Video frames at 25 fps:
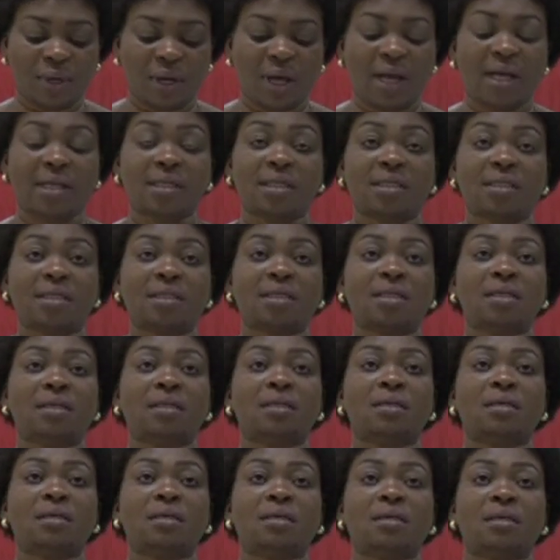and
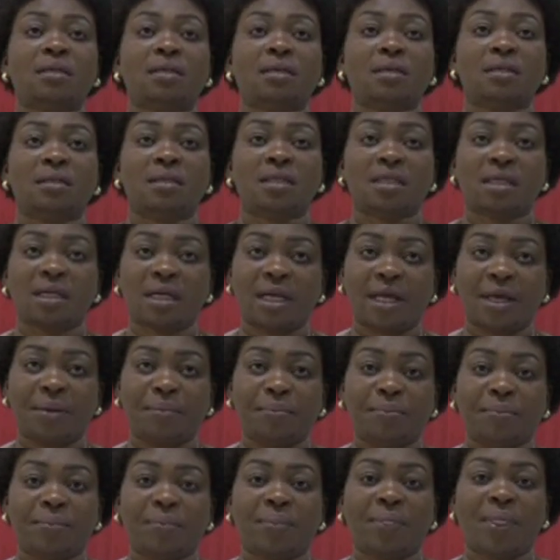
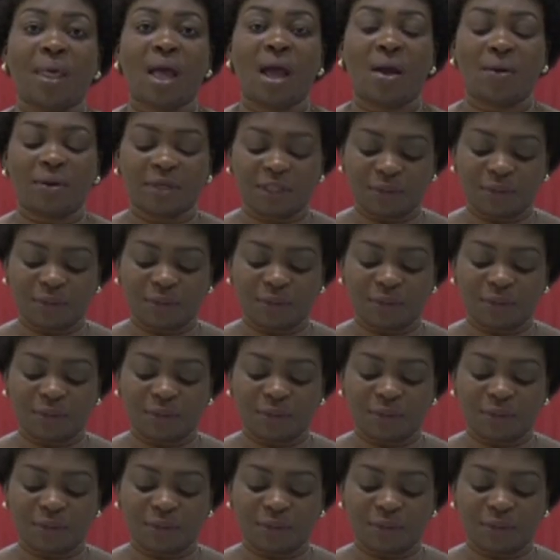reclaim our